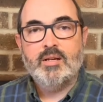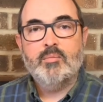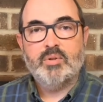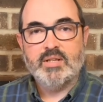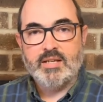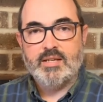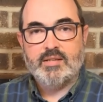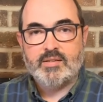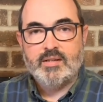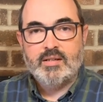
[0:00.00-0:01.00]

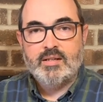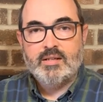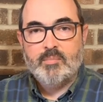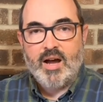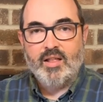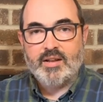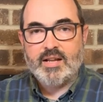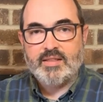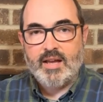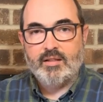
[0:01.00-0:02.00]
please
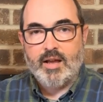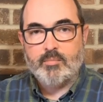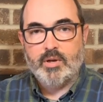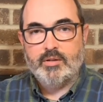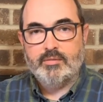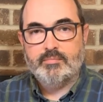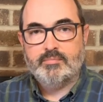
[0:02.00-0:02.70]
pollinate that like button.